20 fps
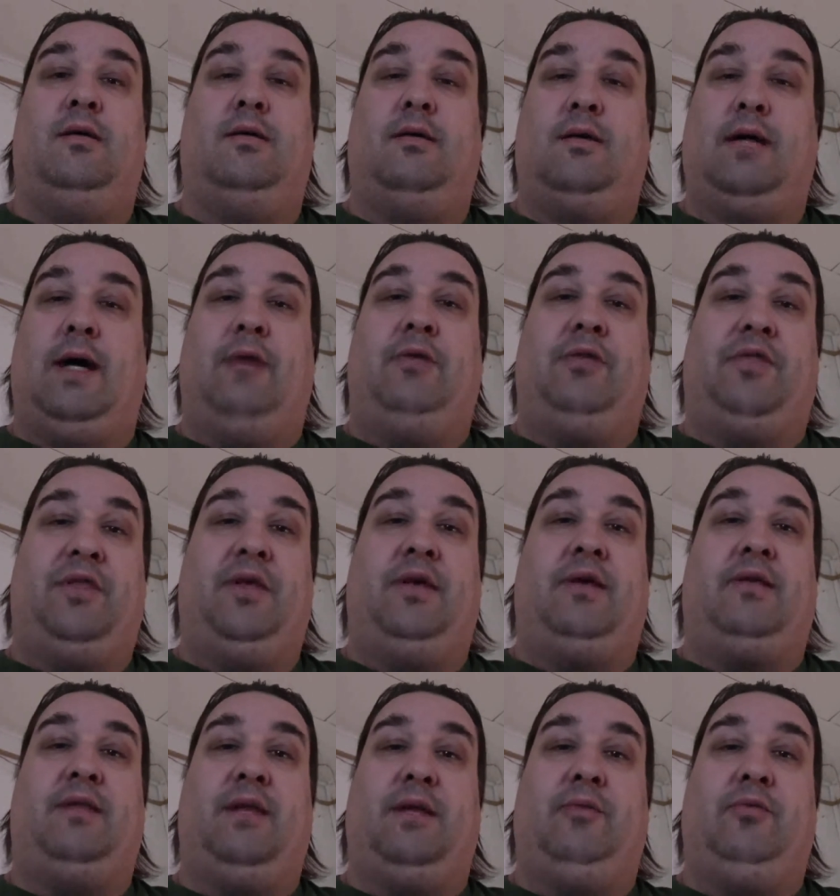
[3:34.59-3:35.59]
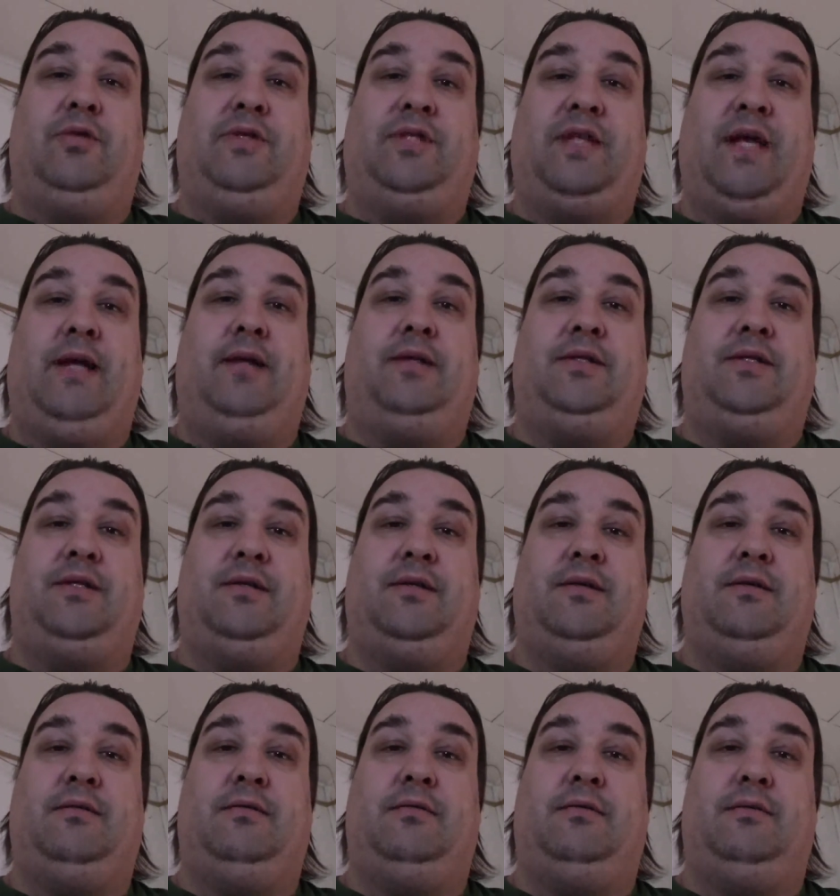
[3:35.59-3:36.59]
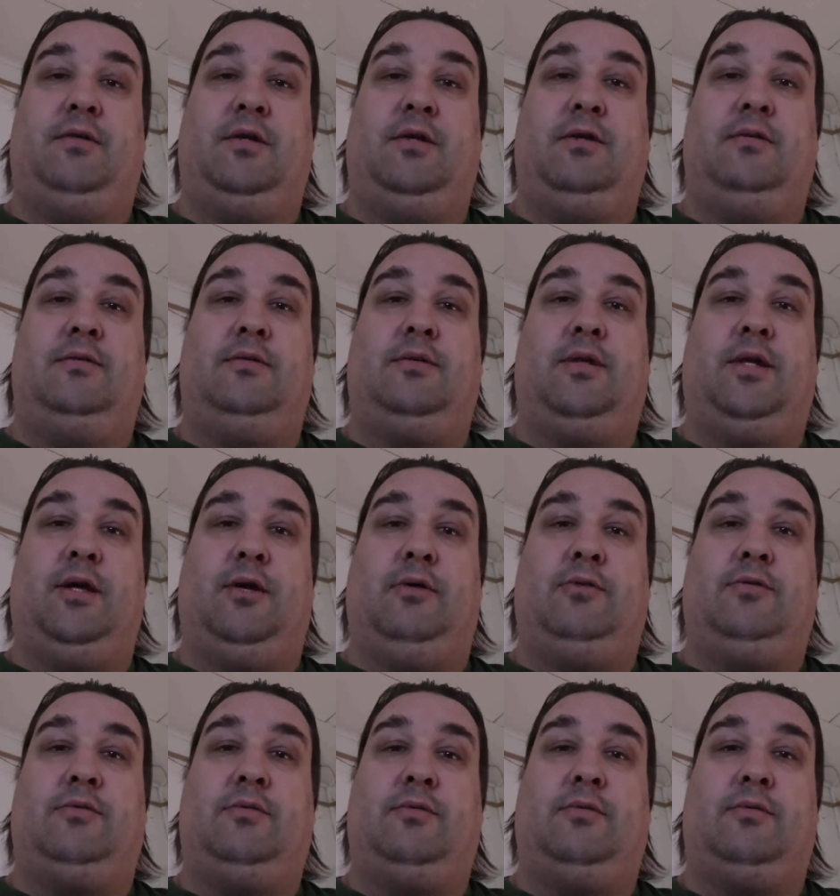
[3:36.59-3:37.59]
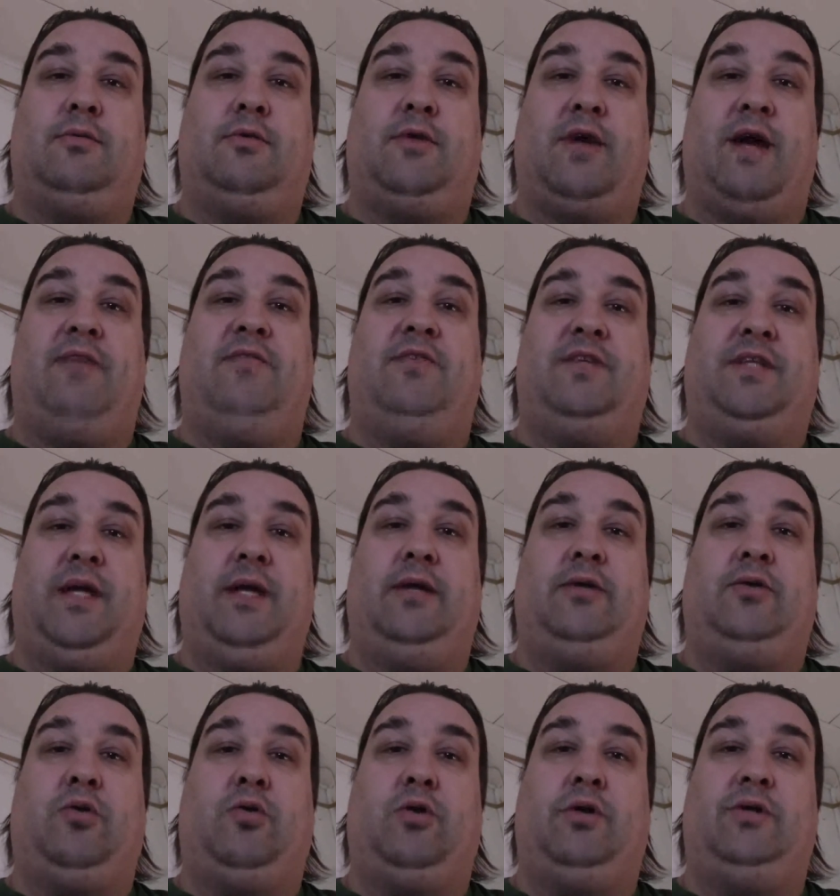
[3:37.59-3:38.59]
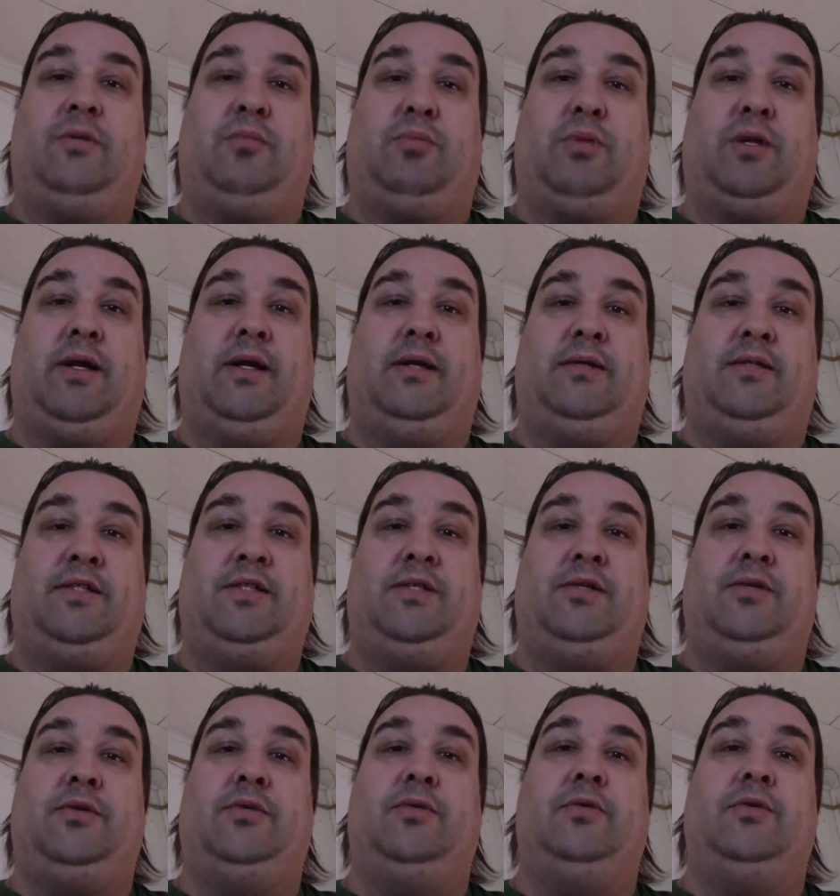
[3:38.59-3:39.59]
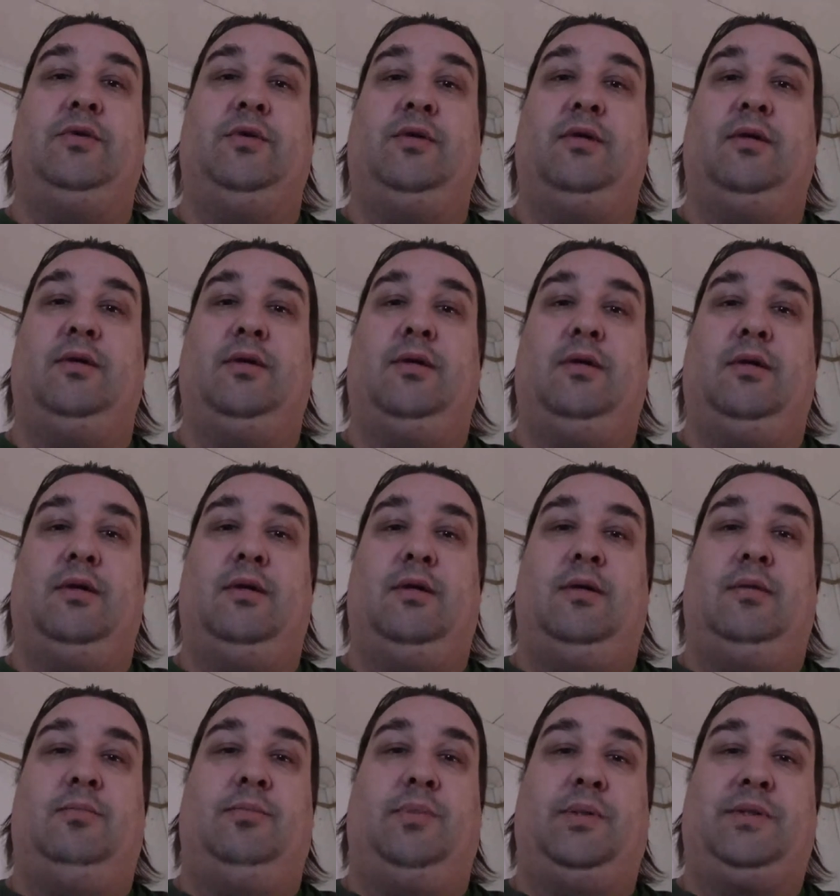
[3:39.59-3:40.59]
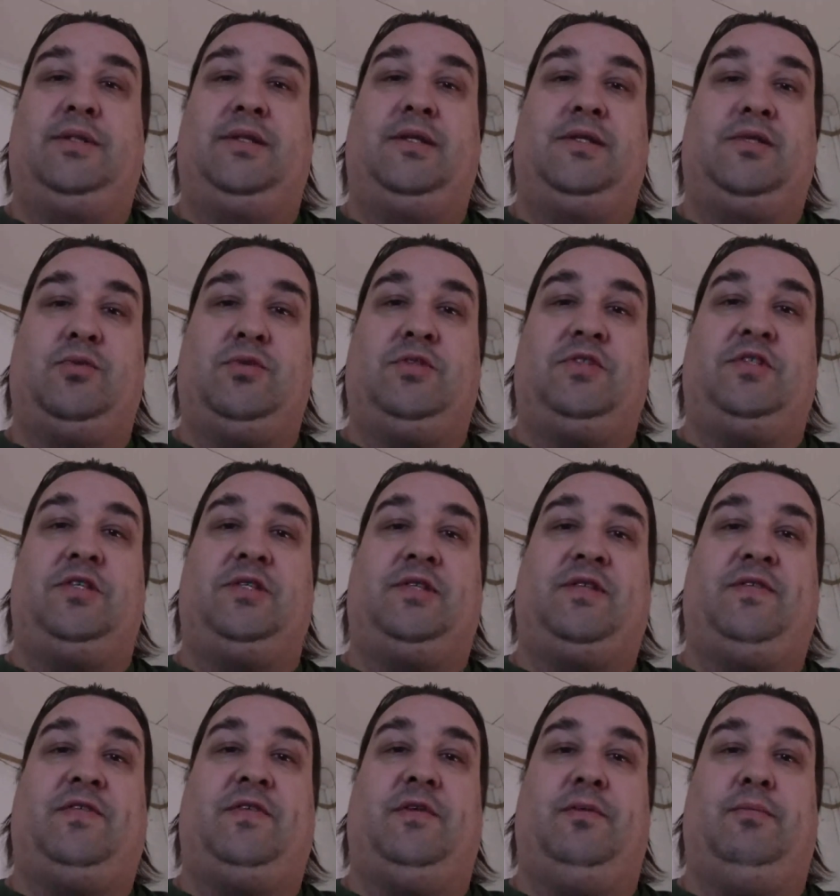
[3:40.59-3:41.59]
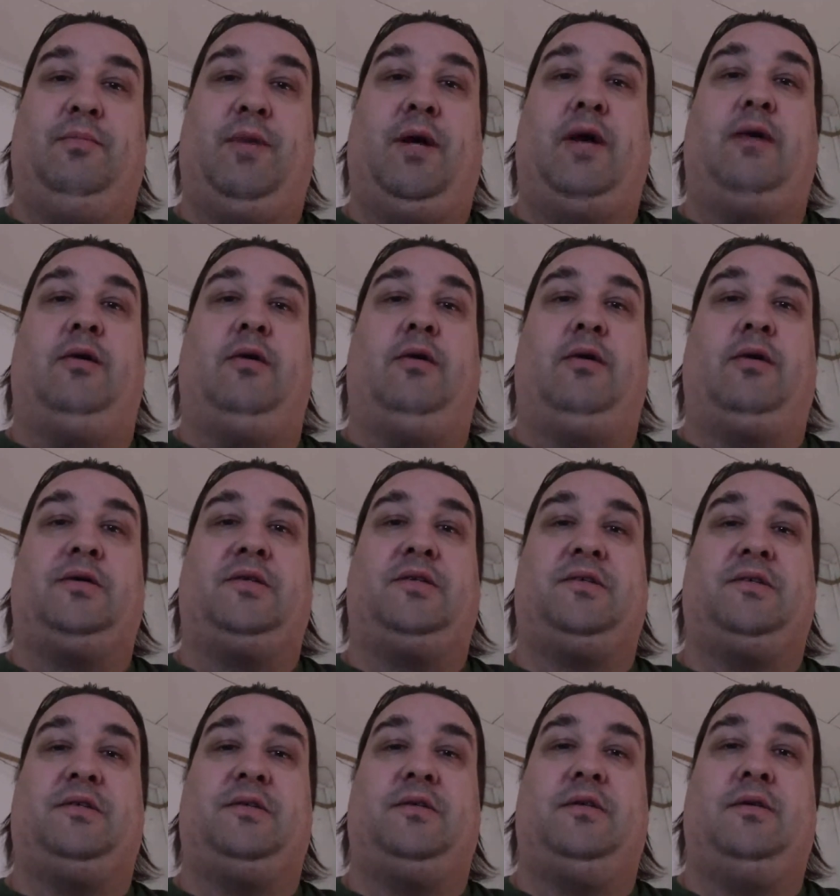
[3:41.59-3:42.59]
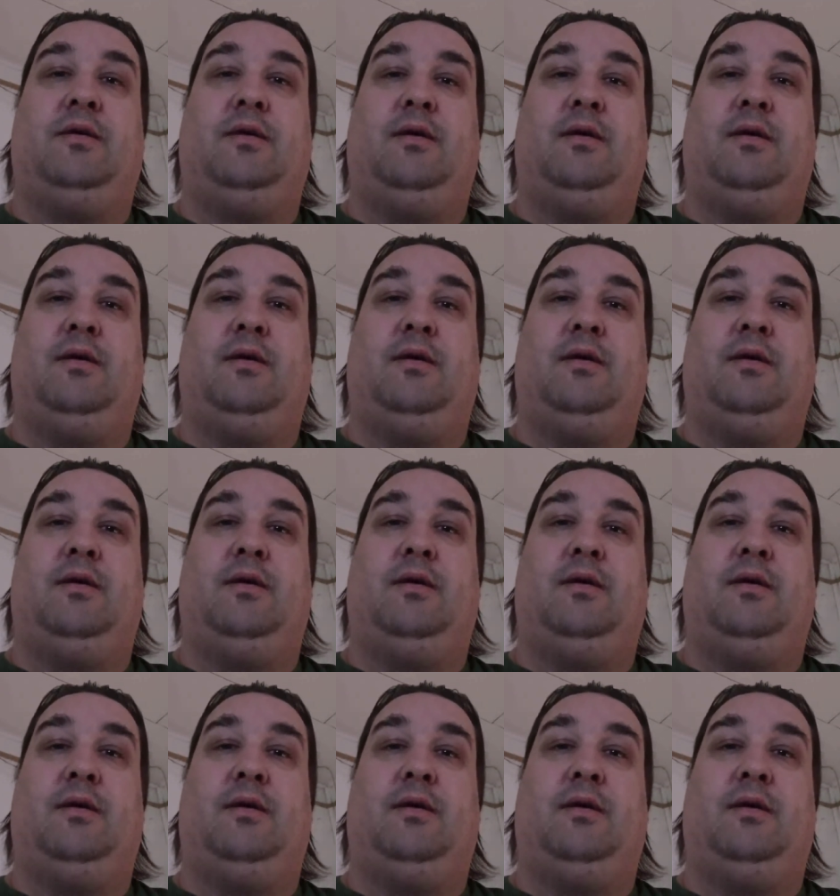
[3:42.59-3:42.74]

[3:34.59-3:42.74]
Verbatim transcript: I would think they would tend to, you know, gravitate toward the plant too. But this was just for monarchs.